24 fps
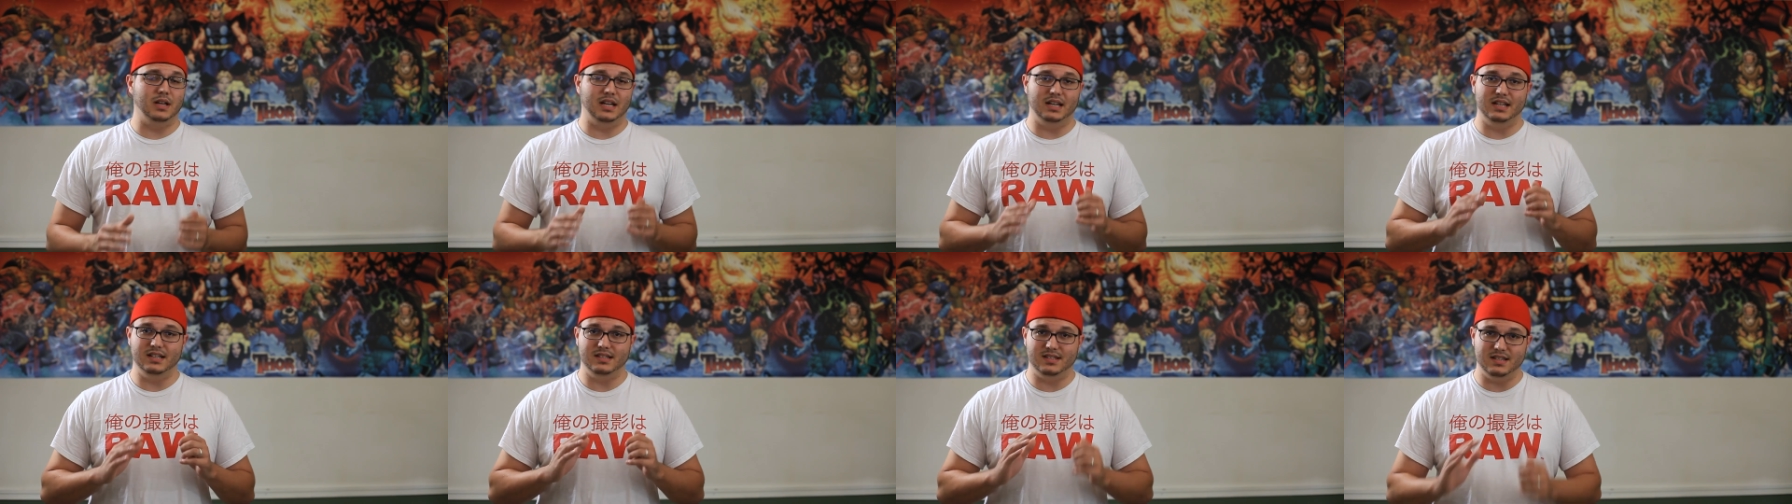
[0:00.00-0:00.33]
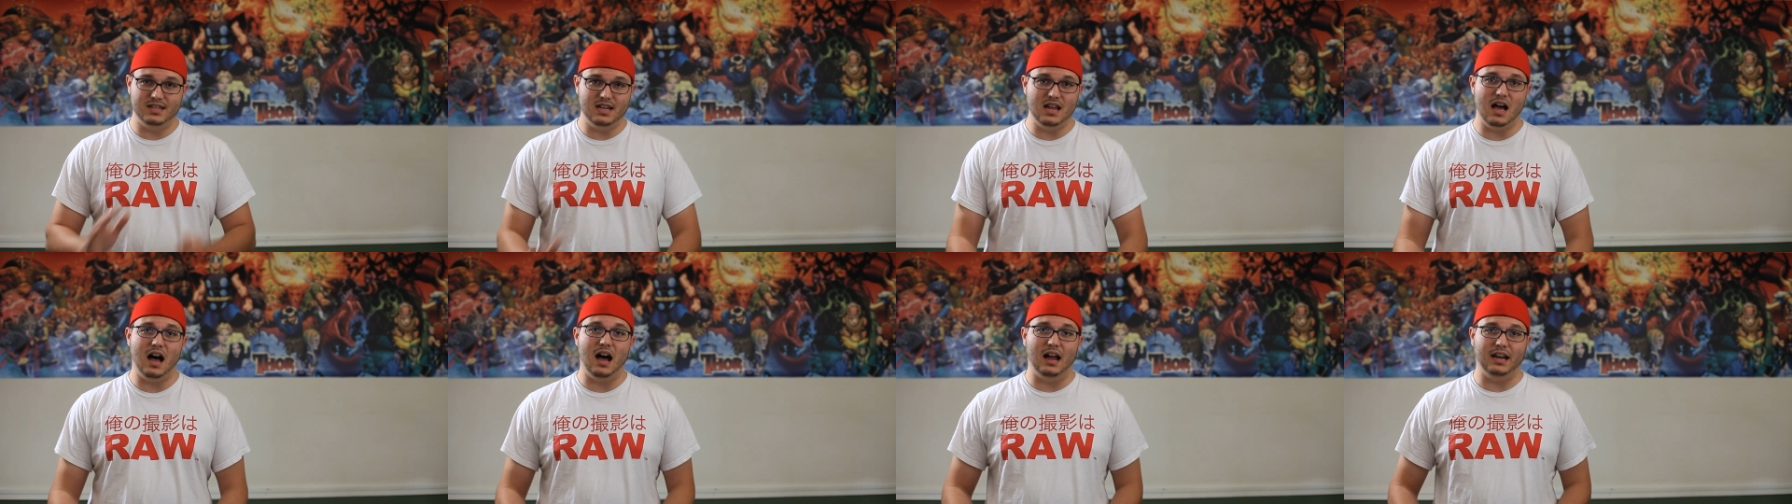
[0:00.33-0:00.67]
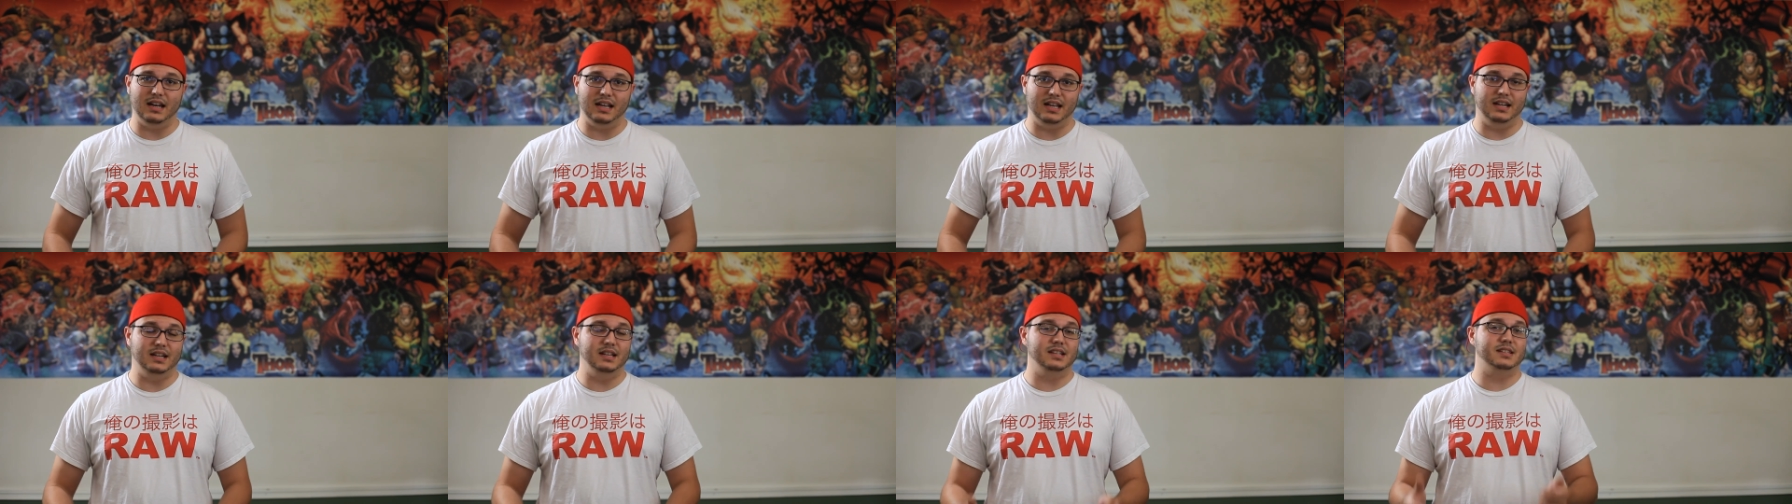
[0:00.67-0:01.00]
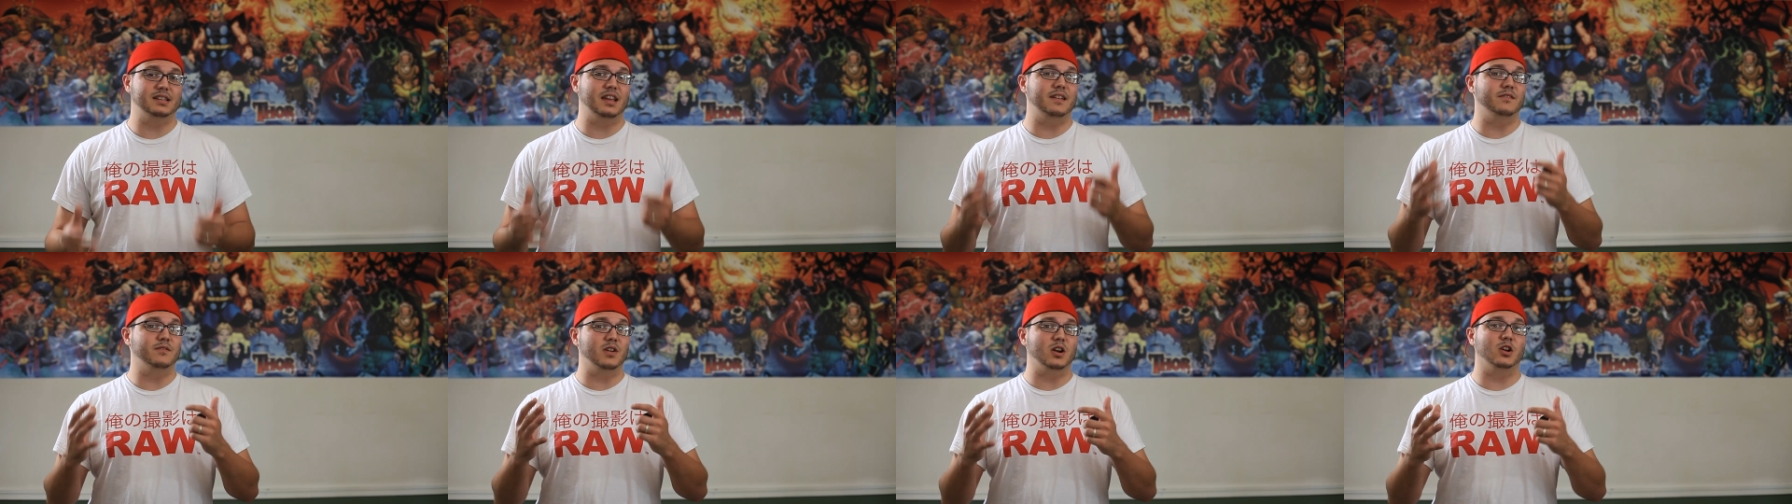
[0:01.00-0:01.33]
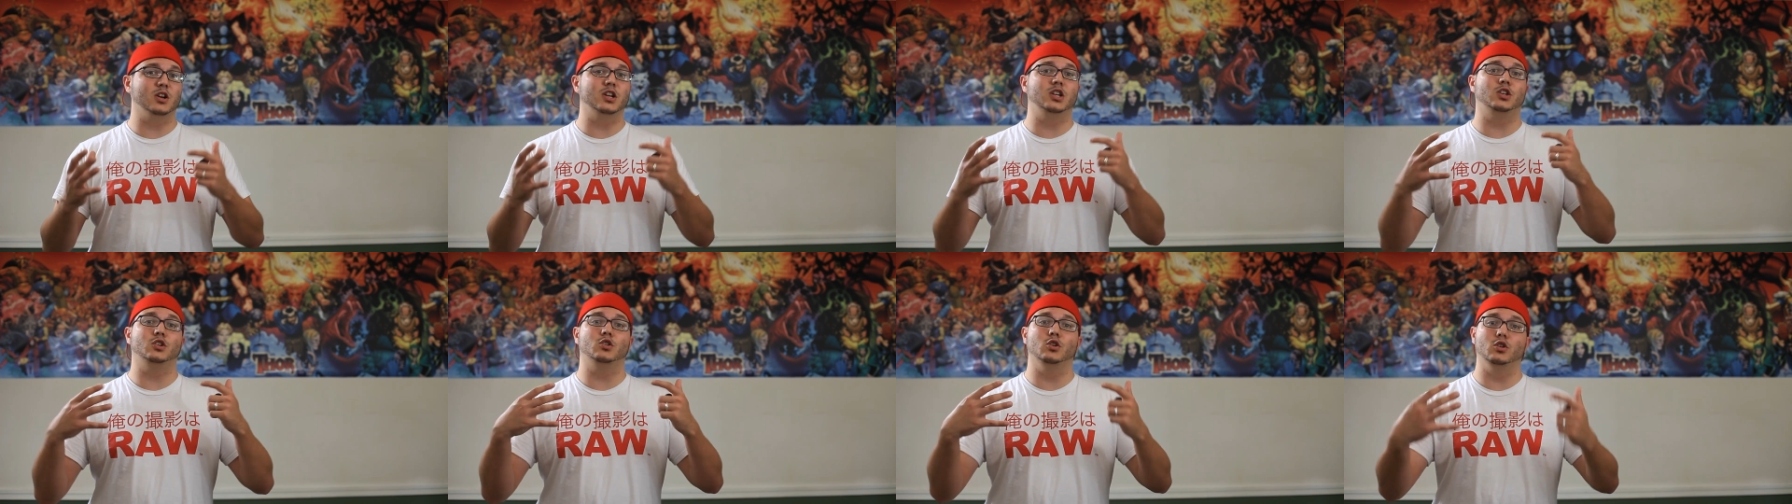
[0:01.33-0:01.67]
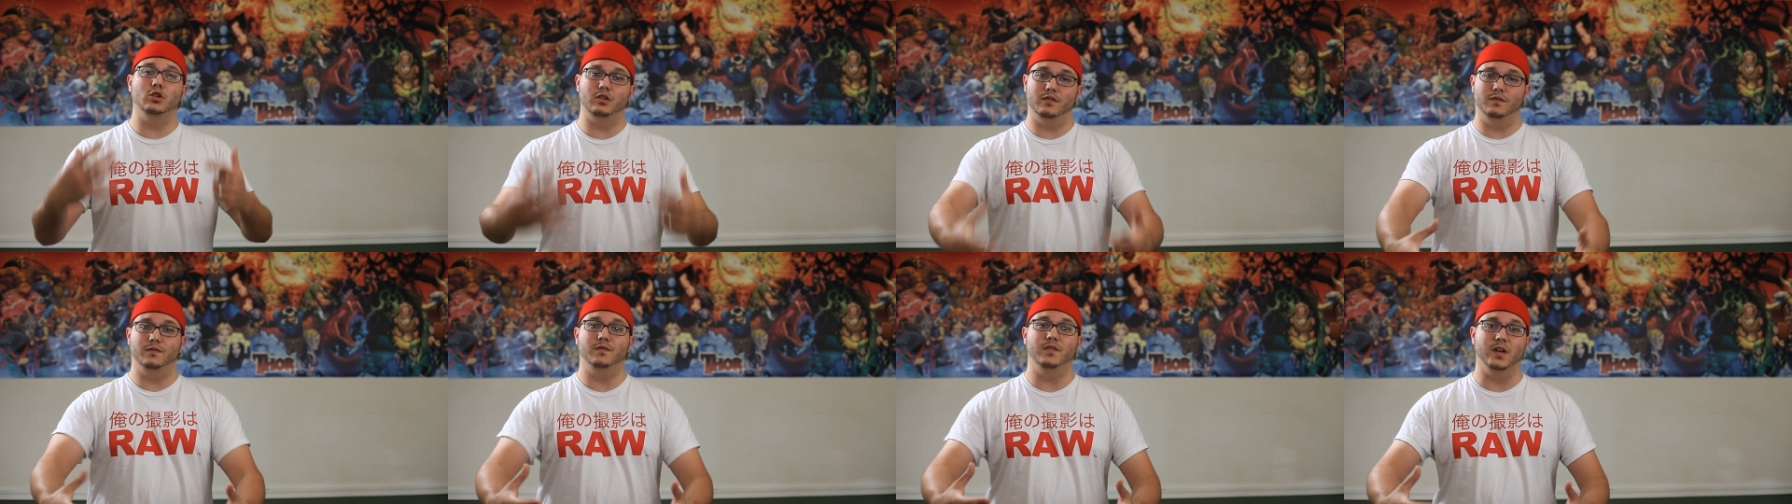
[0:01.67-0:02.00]
It is not. It is a very
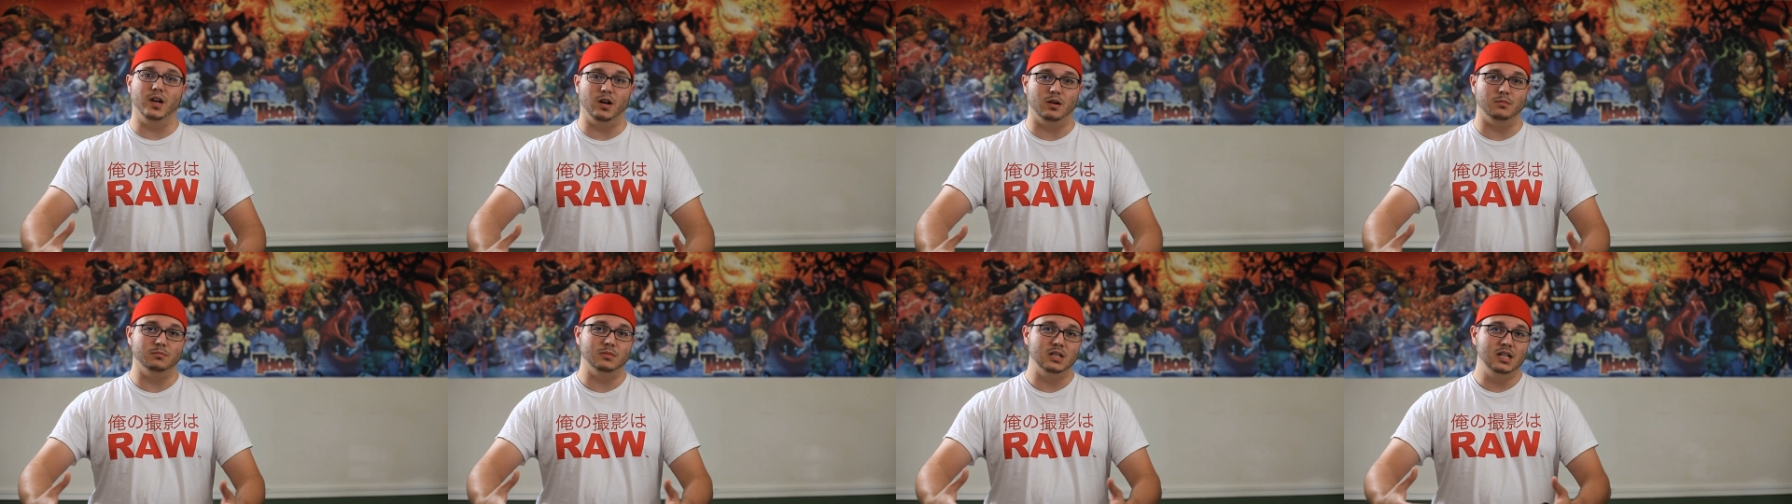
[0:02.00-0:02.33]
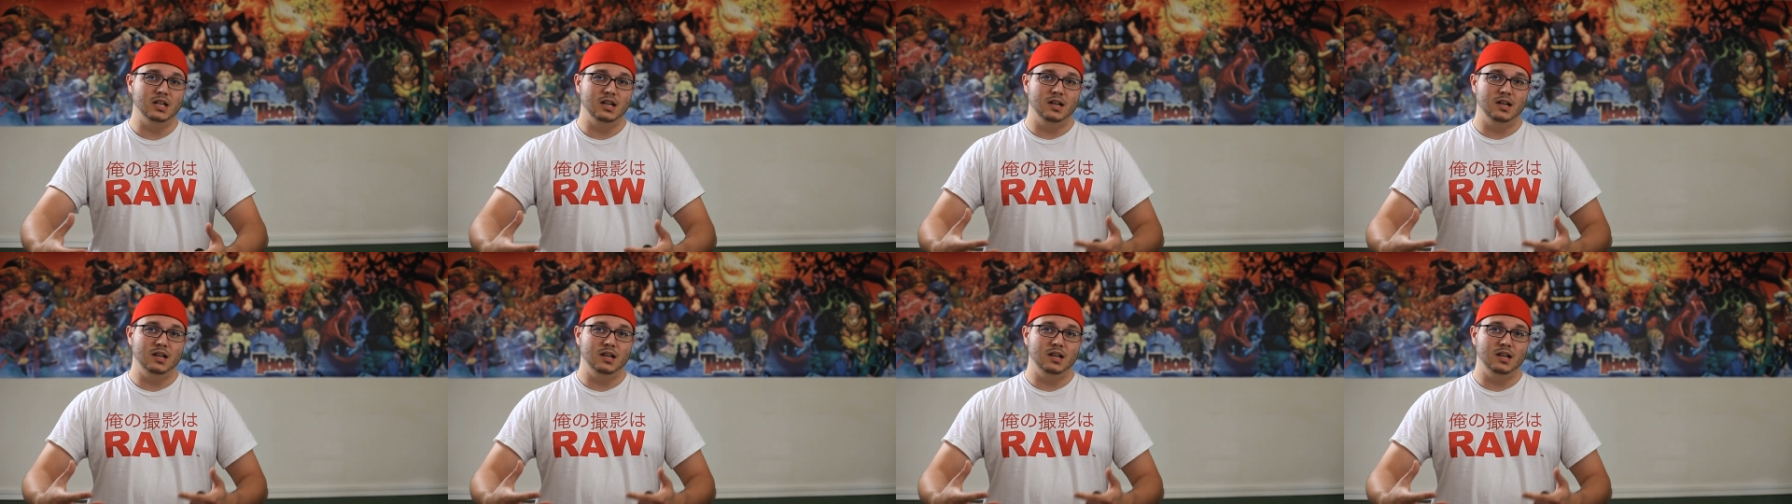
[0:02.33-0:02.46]
good film.